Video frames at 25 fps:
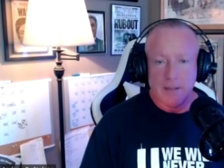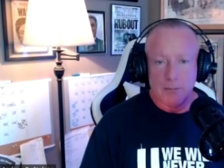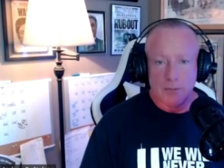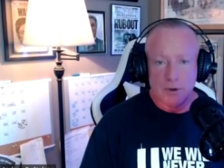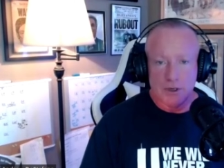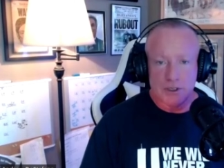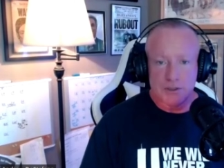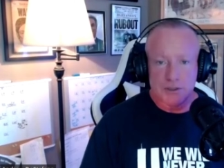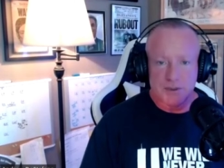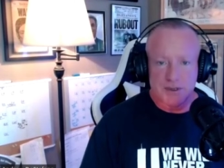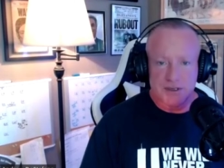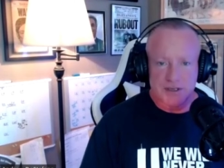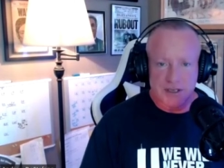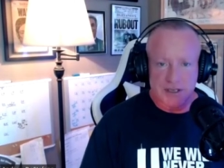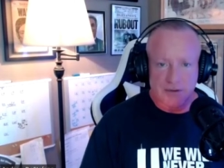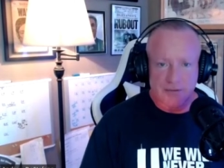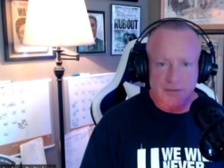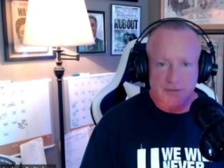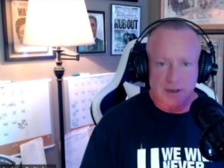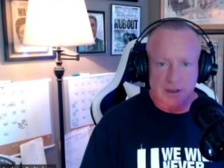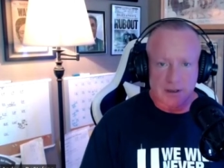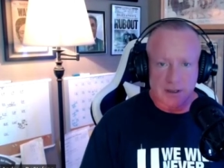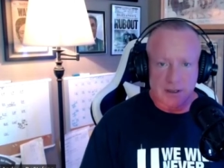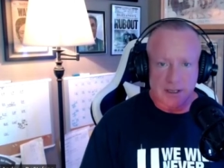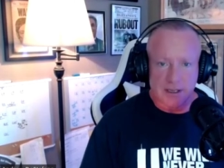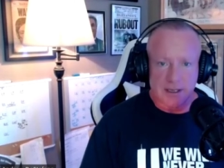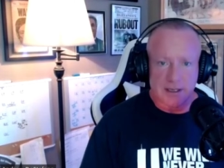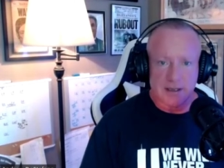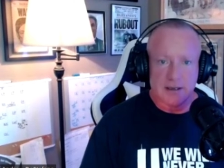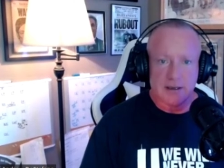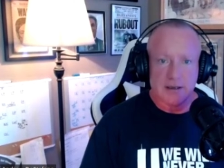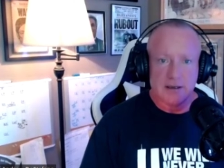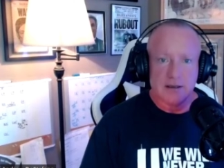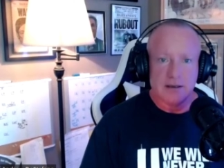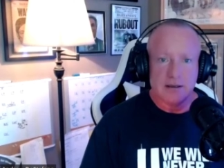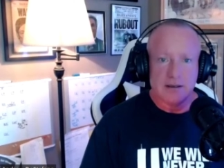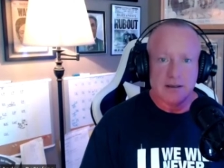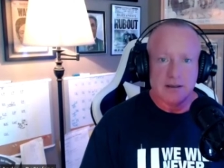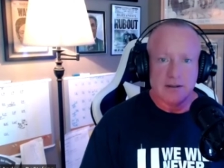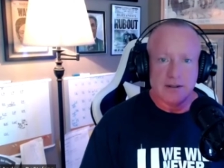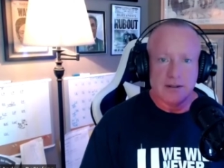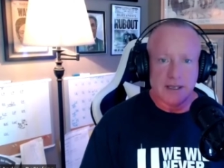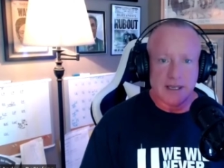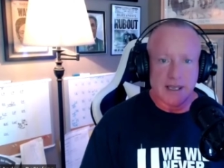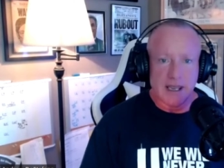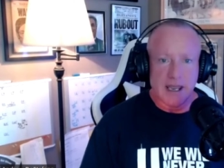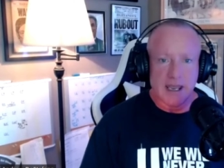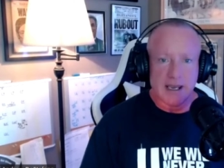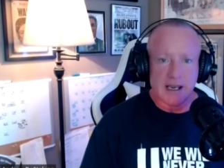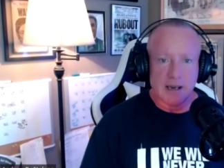More specifically, the
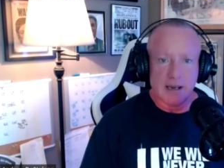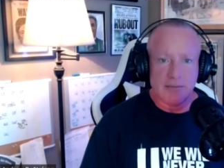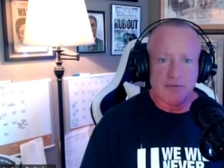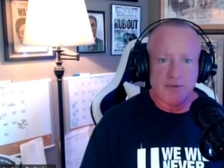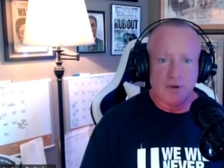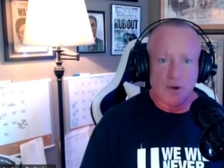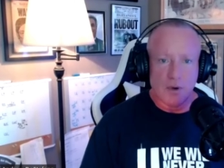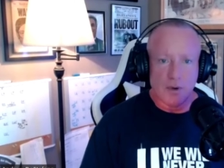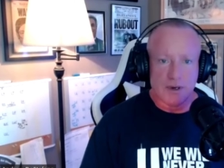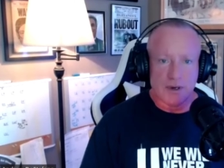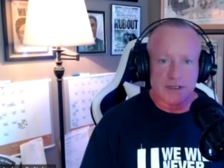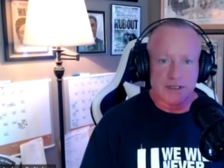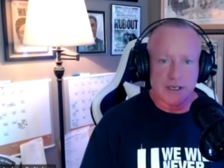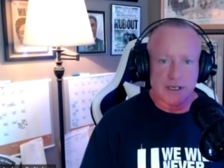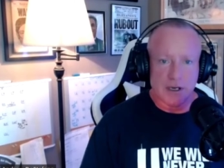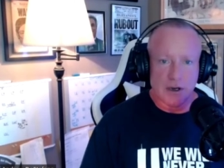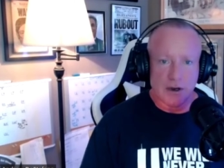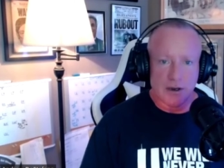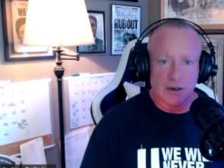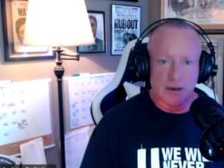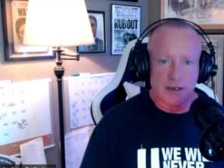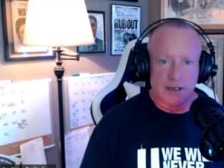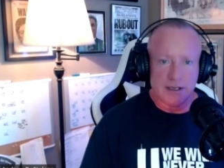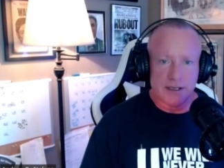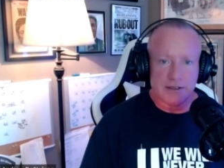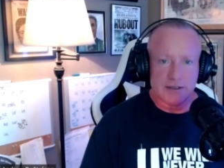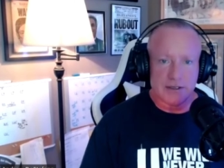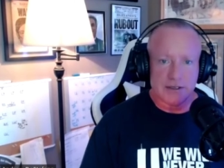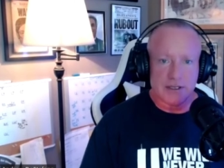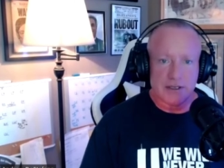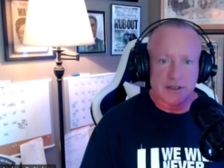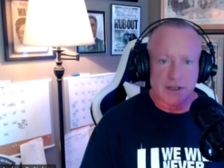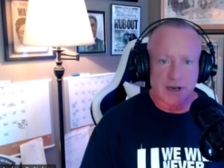gang I'm focusing on is